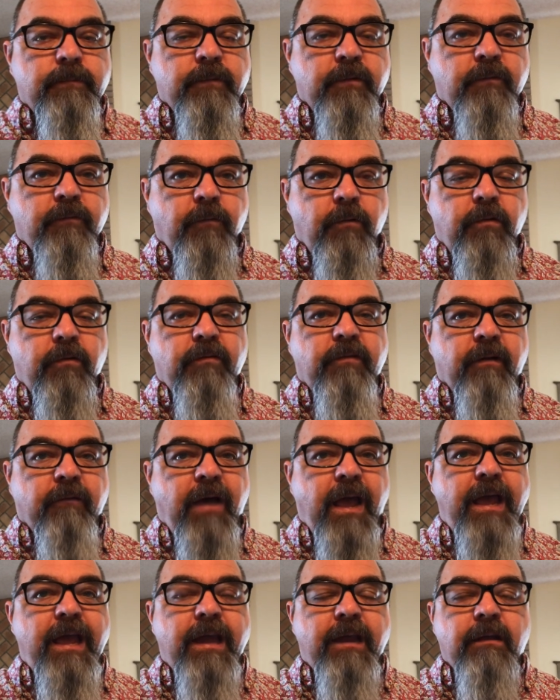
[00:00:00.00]
for yourself.
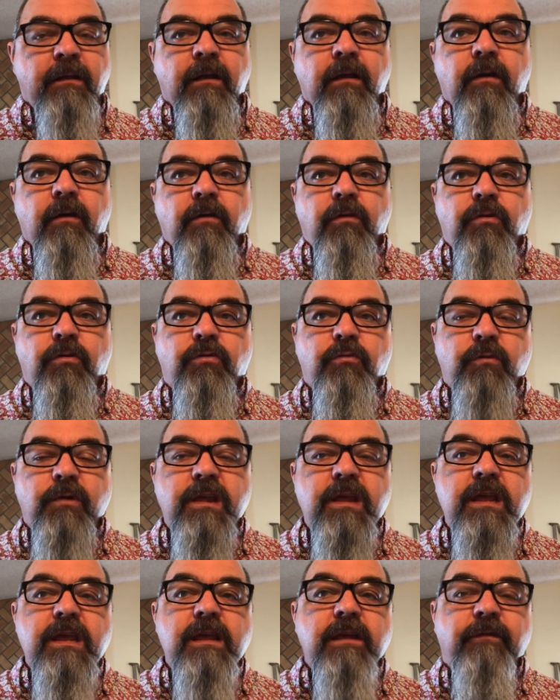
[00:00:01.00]
I had
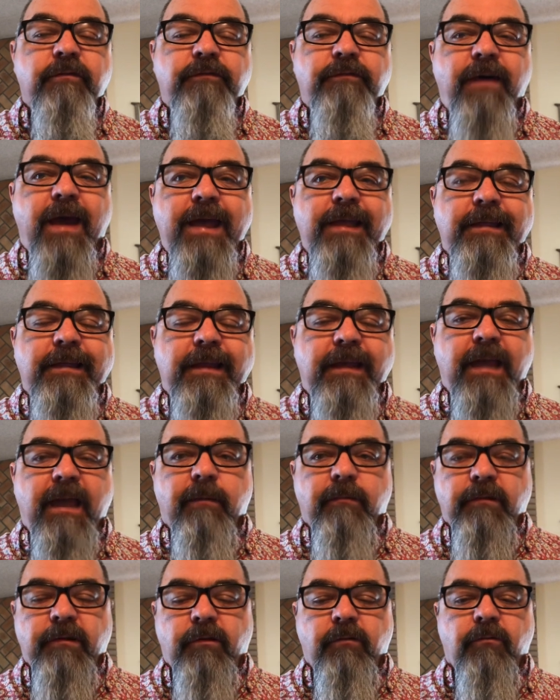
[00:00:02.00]
three filing
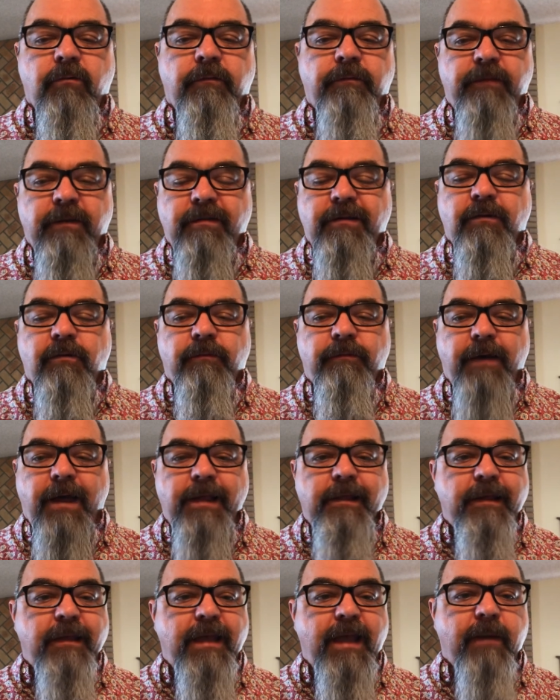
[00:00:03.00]
cabinet, literal physical
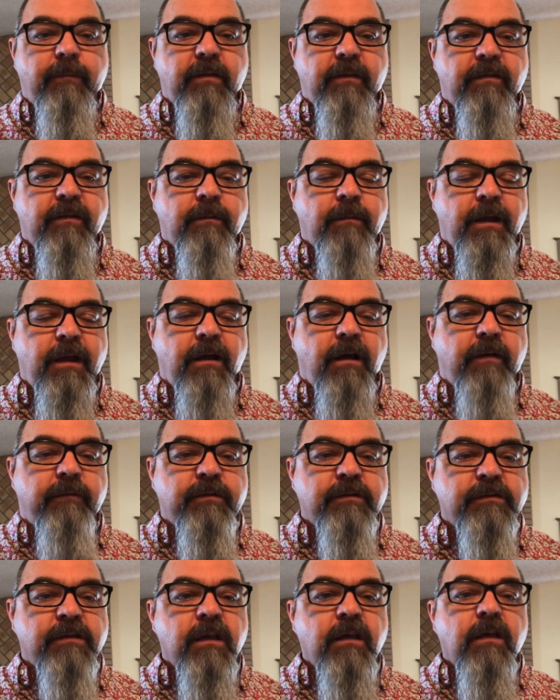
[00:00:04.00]
filing cabinets in my
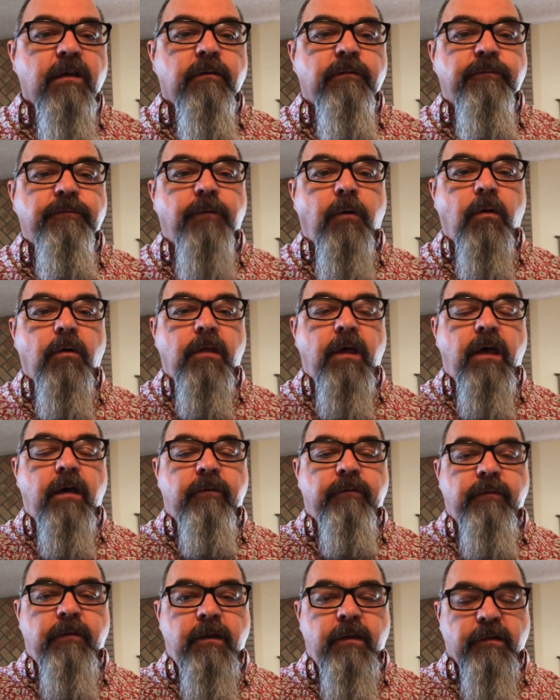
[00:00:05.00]
office full
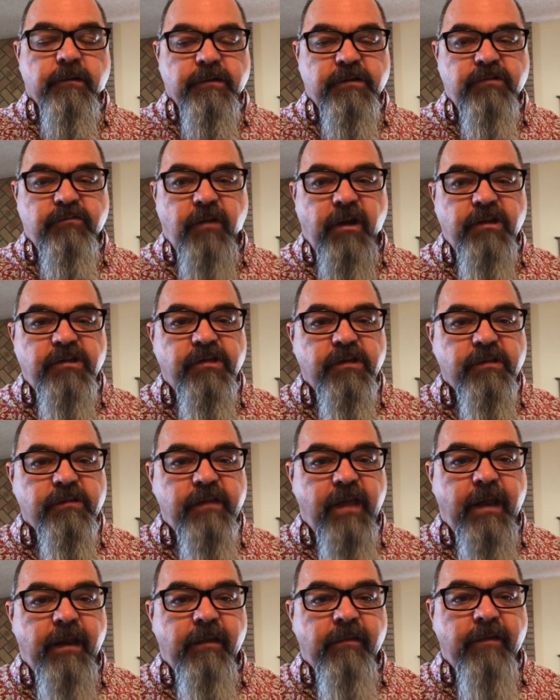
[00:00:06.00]
of illustrations
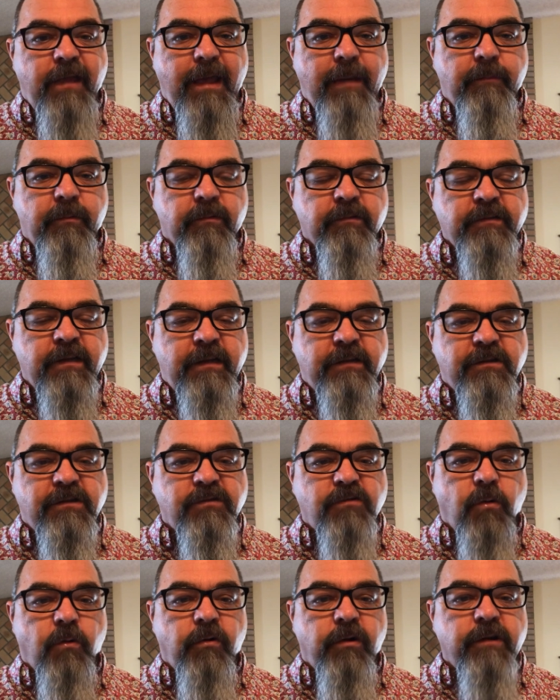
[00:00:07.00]
and examples and
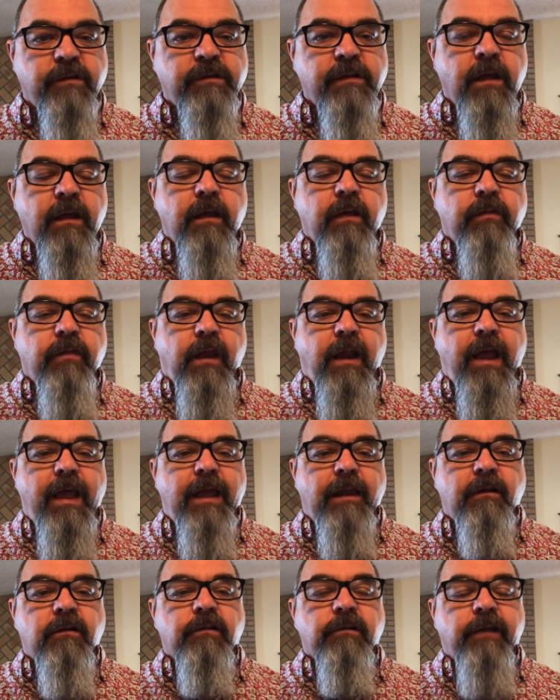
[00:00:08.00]
stories that I
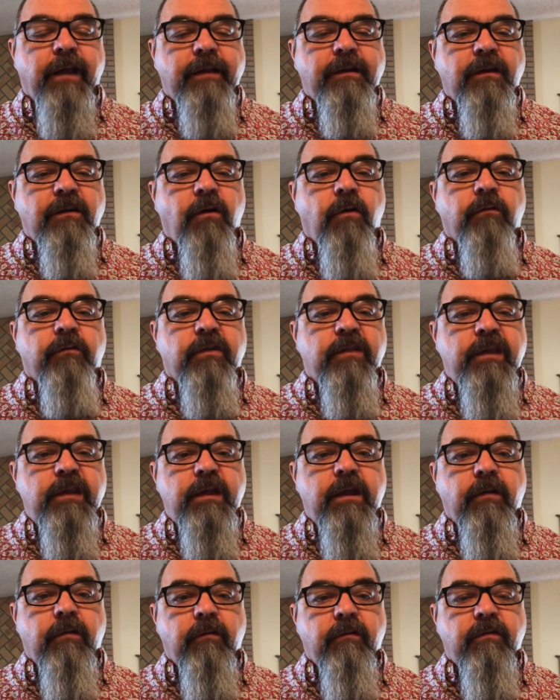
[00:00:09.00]
had collected over the
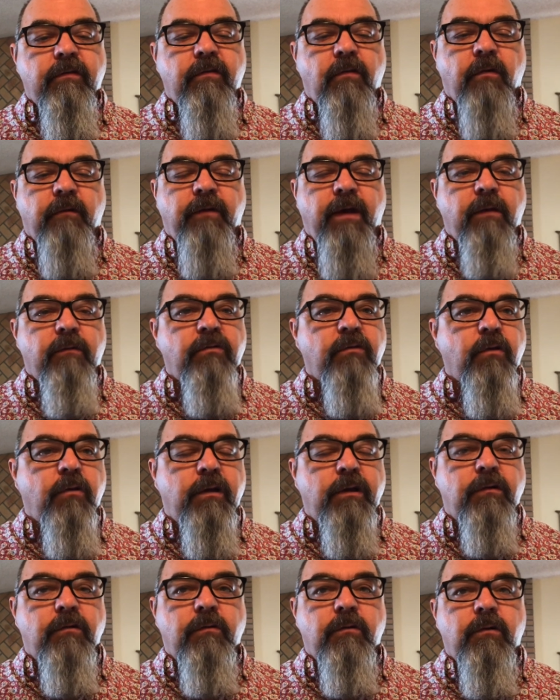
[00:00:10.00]
years. So if I was
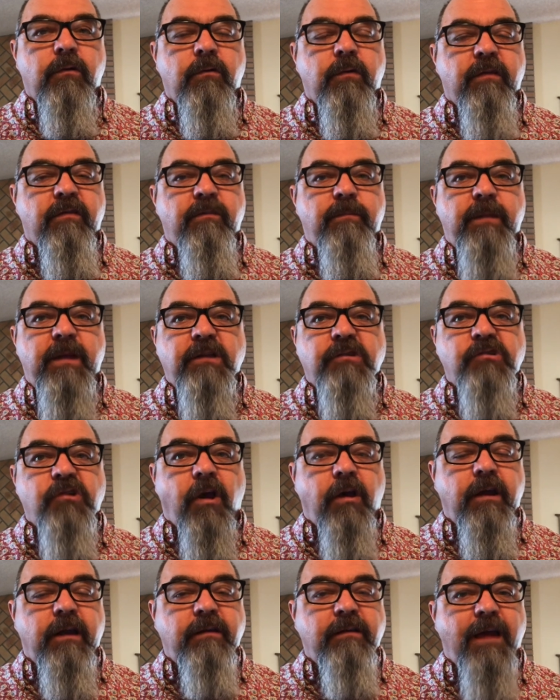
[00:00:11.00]
going to do a speech
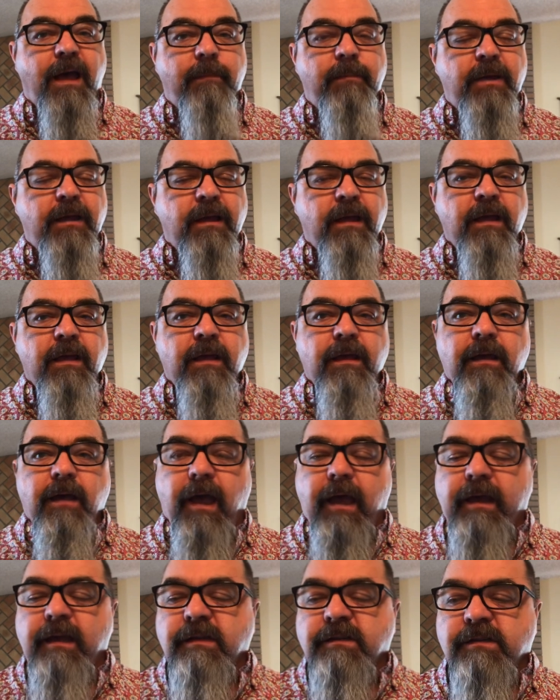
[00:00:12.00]
on a topic,
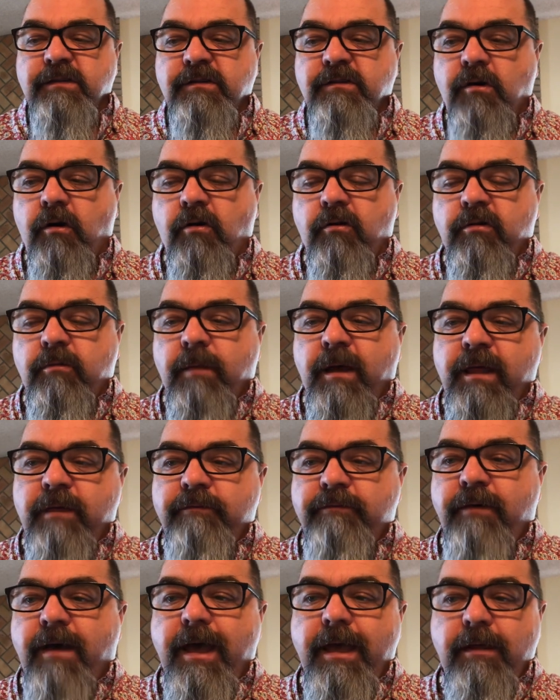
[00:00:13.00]
I could just go to my
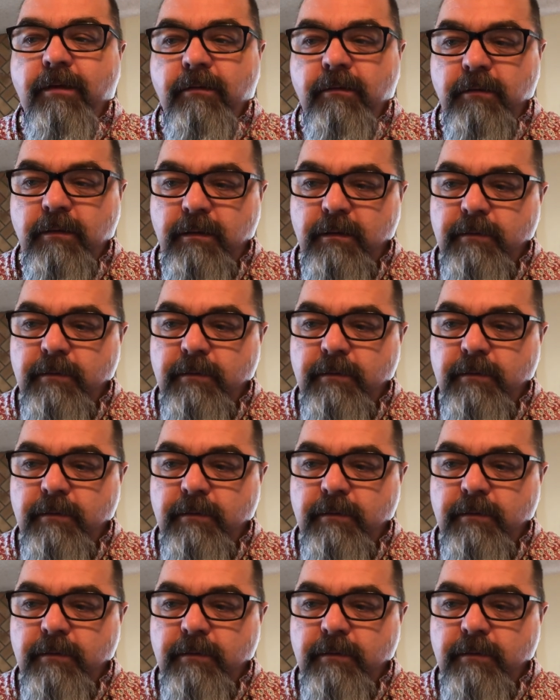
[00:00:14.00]
file,